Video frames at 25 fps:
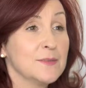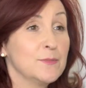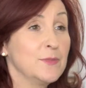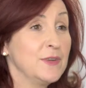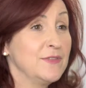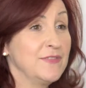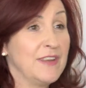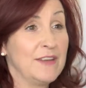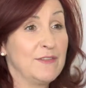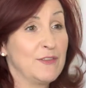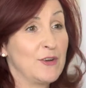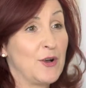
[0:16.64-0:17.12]
and
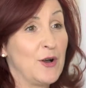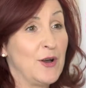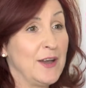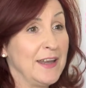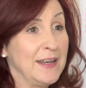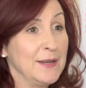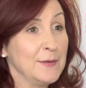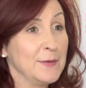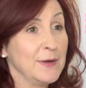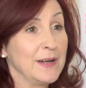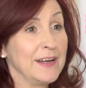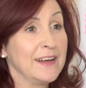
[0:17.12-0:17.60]
we've never got
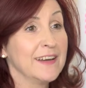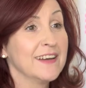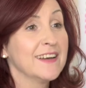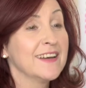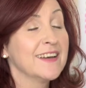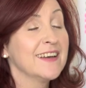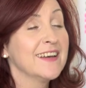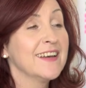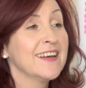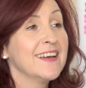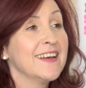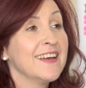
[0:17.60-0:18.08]
anywhere?
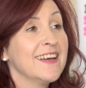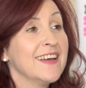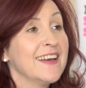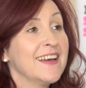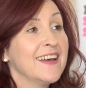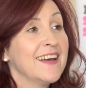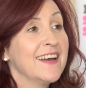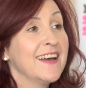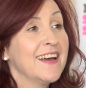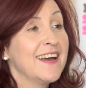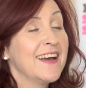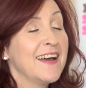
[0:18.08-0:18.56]

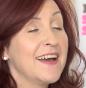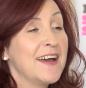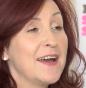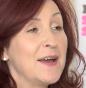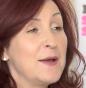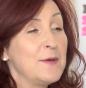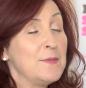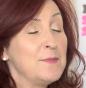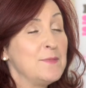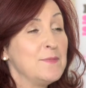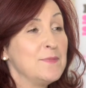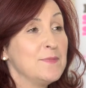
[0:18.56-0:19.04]

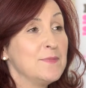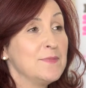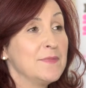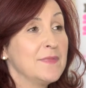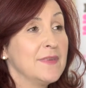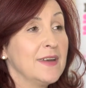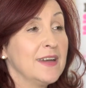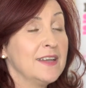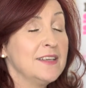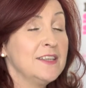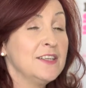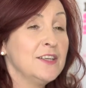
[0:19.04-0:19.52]
And
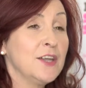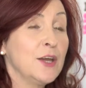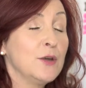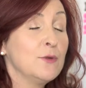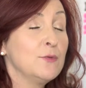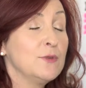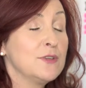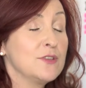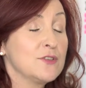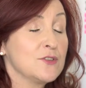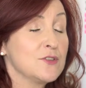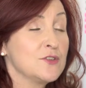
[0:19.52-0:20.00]
you know,
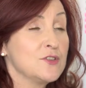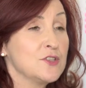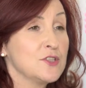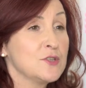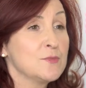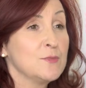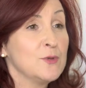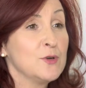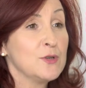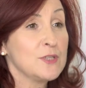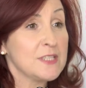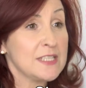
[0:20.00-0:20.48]
with such a
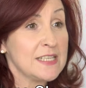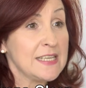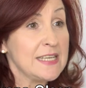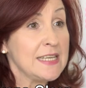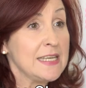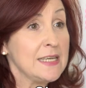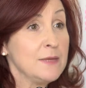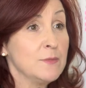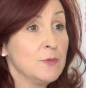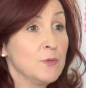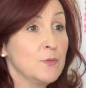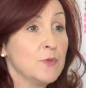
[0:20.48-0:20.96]
small
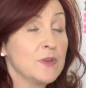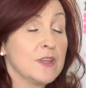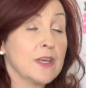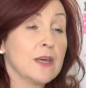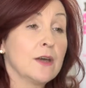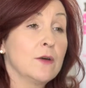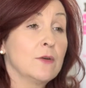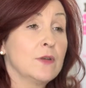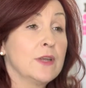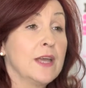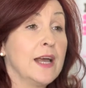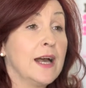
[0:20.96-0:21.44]
team and with
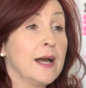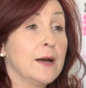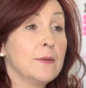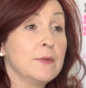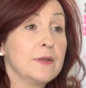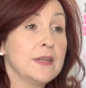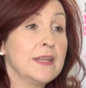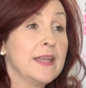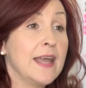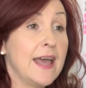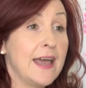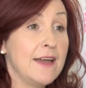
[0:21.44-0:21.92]
it only
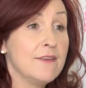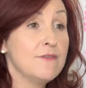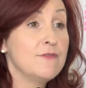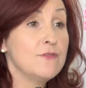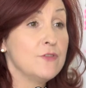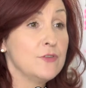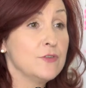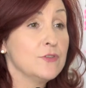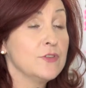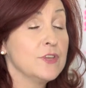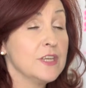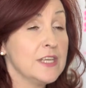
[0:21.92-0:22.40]
happening
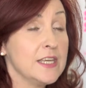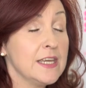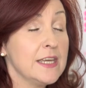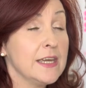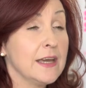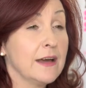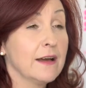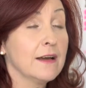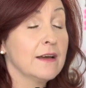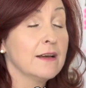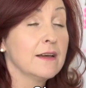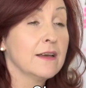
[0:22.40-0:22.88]
every other
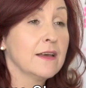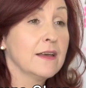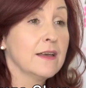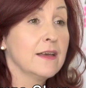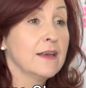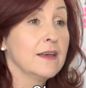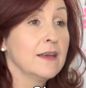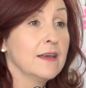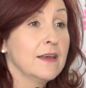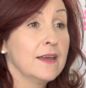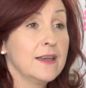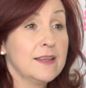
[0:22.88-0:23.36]
year,
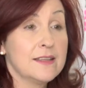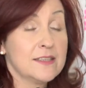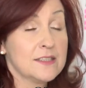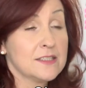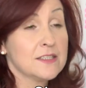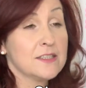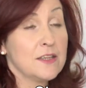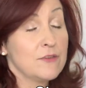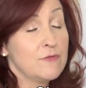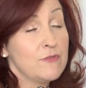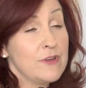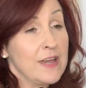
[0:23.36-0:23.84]

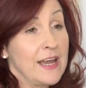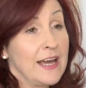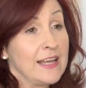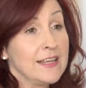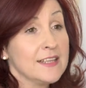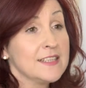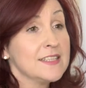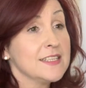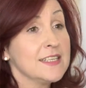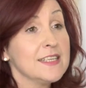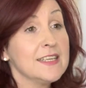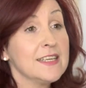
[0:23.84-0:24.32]
the
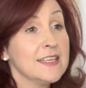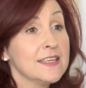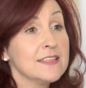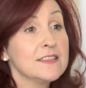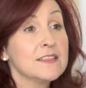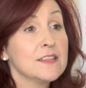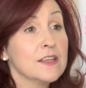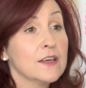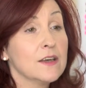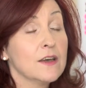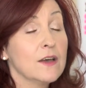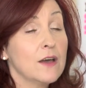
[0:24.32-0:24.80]
reality is
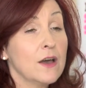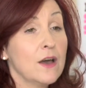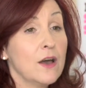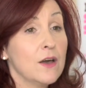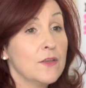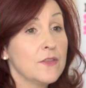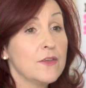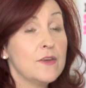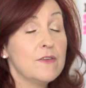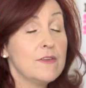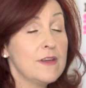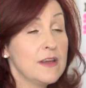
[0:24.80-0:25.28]
that
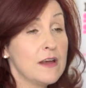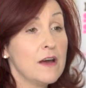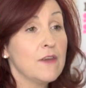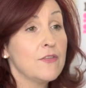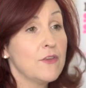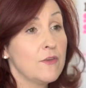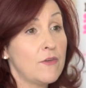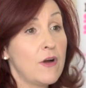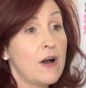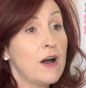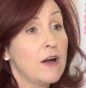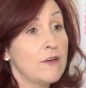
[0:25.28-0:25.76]

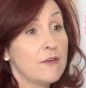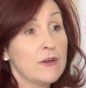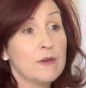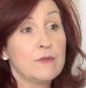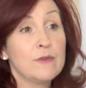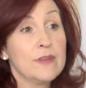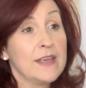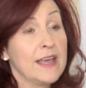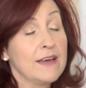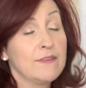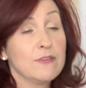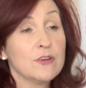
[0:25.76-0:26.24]
there are
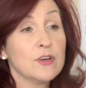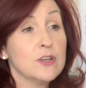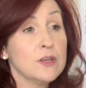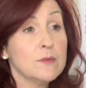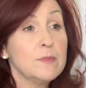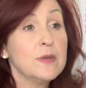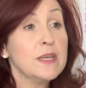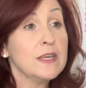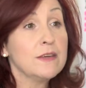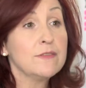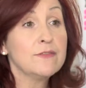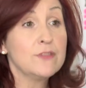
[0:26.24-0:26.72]
only ever going to
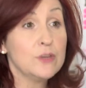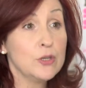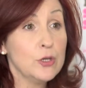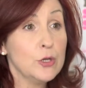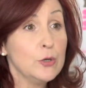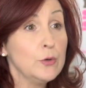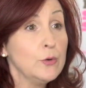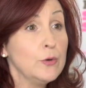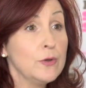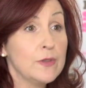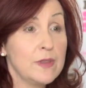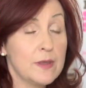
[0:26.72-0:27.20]
be a
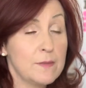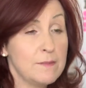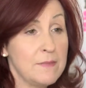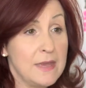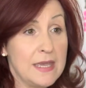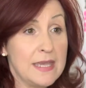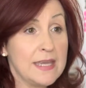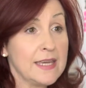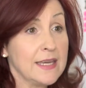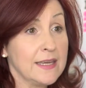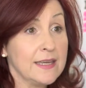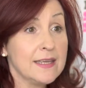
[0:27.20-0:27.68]
few that
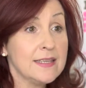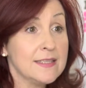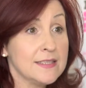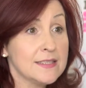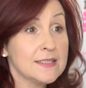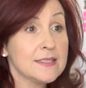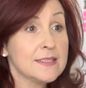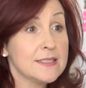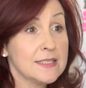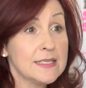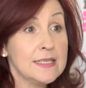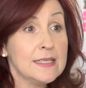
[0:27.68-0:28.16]
make it
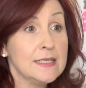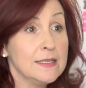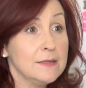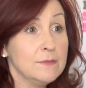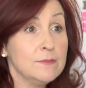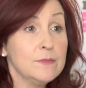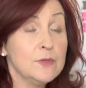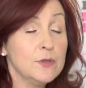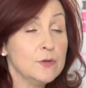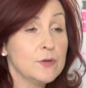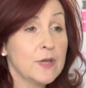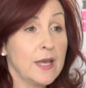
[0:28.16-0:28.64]
into
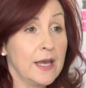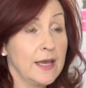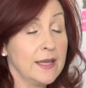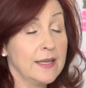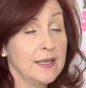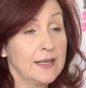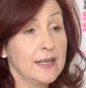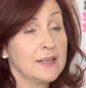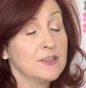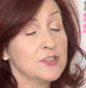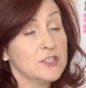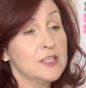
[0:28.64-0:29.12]
Team UK
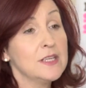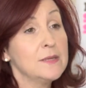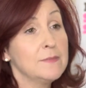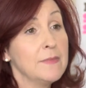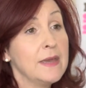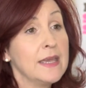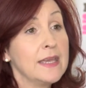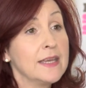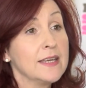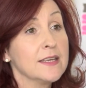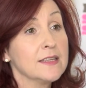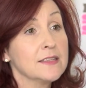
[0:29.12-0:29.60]
and actually
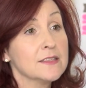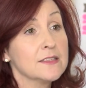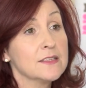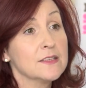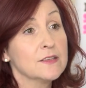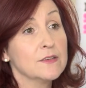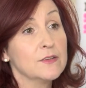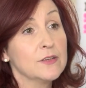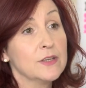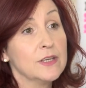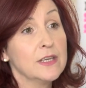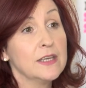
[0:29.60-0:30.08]
make it
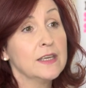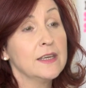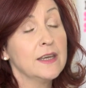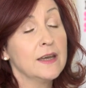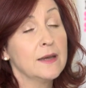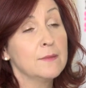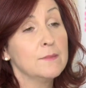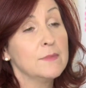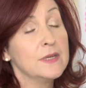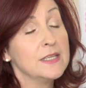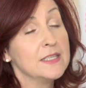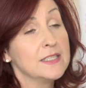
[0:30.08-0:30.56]
to the
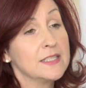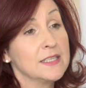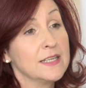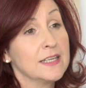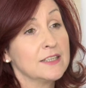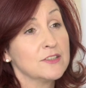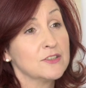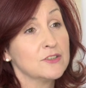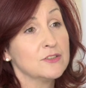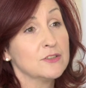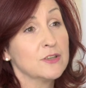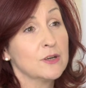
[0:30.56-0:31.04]

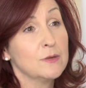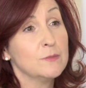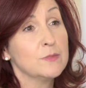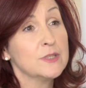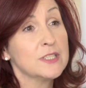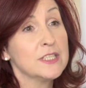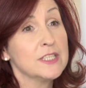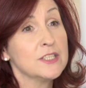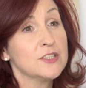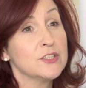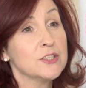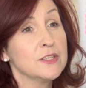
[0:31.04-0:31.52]
international
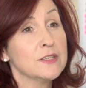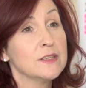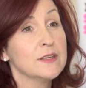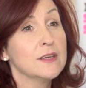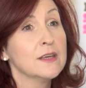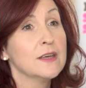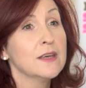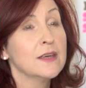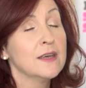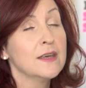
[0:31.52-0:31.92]
competition.